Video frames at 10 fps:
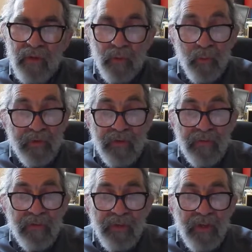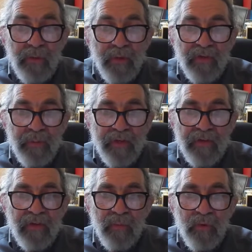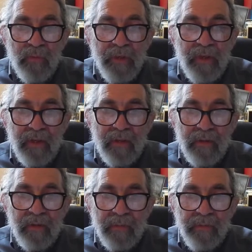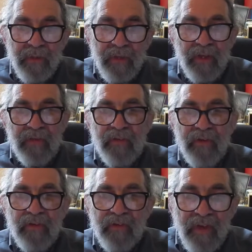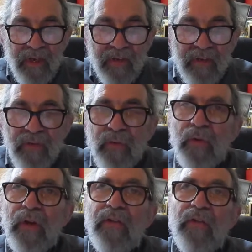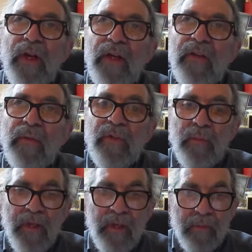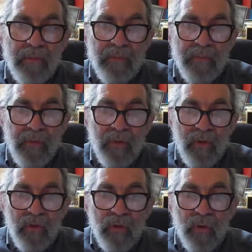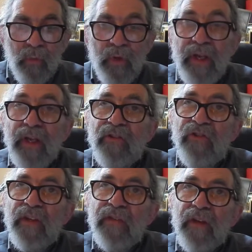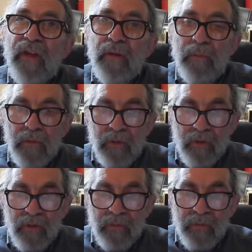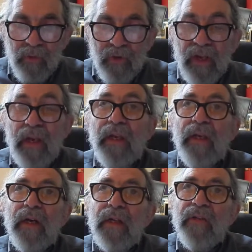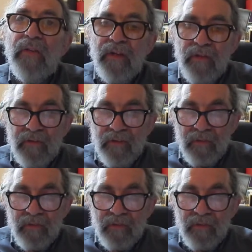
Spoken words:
Was it everything you expected it would be? Is success all it's cracked up to be? Or winning a chess game? Or killing Nazis?